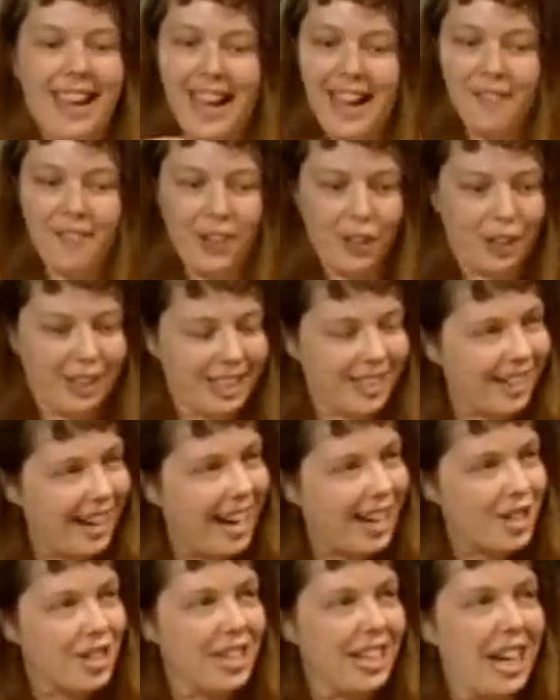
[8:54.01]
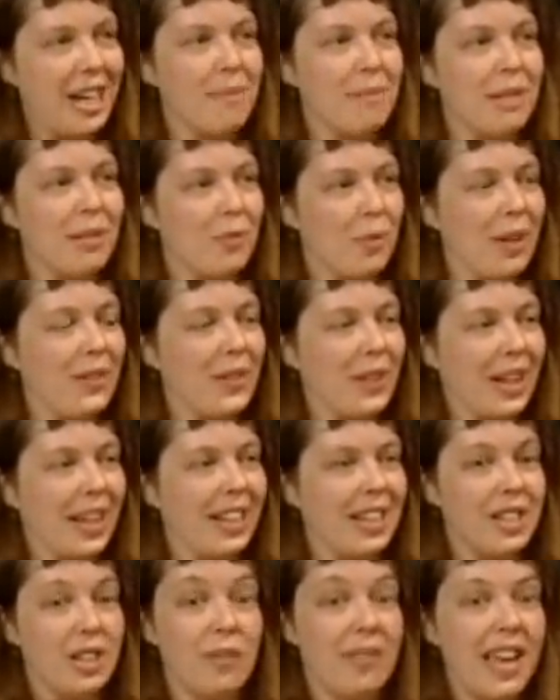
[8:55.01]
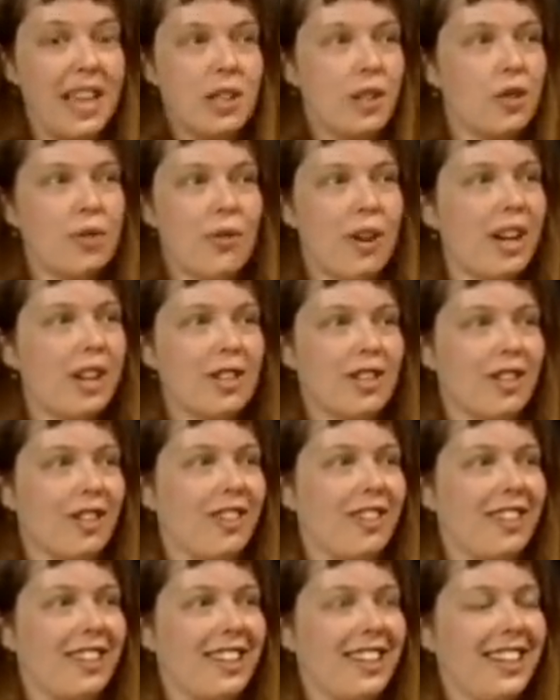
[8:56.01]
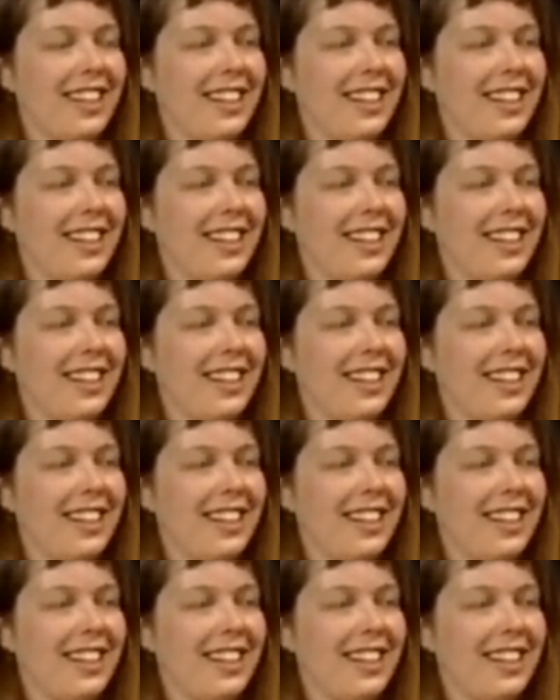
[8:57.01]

they have their clear action items of what they're gonna do. That's structure.